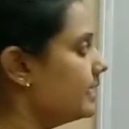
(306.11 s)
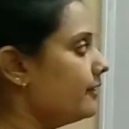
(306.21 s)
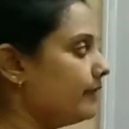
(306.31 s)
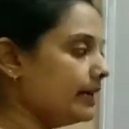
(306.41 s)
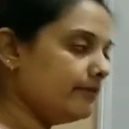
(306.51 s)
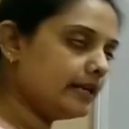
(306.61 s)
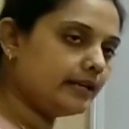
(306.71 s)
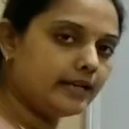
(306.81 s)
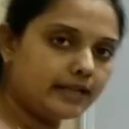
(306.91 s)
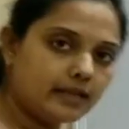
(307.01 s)
Why we are
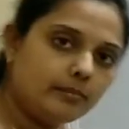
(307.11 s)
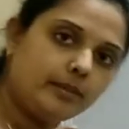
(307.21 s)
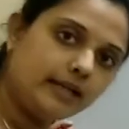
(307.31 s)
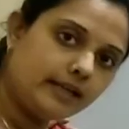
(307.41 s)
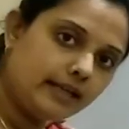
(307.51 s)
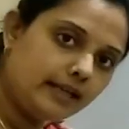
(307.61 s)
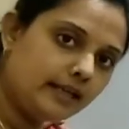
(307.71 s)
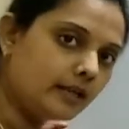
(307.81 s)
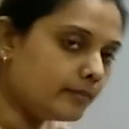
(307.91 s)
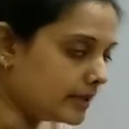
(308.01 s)
taking Pt
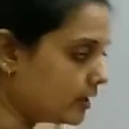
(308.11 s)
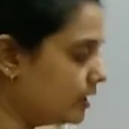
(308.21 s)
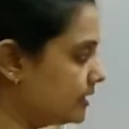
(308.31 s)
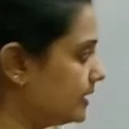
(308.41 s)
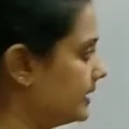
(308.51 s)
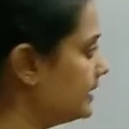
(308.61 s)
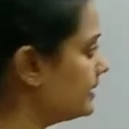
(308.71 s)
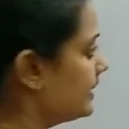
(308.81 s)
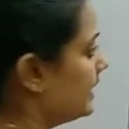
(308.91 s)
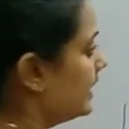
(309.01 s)
here? Because it is
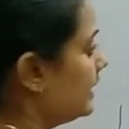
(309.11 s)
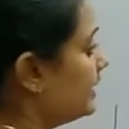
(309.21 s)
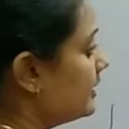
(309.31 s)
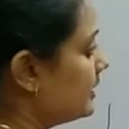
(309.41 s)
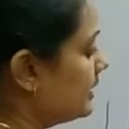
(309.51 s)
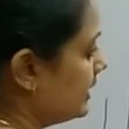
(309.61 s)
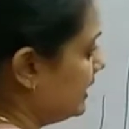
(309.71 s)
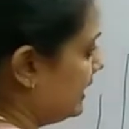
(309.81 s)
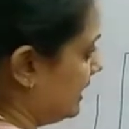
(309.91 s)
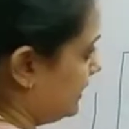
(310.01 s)
inert
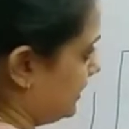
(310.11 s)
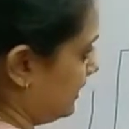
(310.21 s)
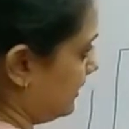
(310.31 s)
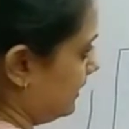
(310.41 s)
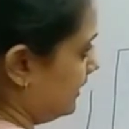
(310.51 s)
in nature.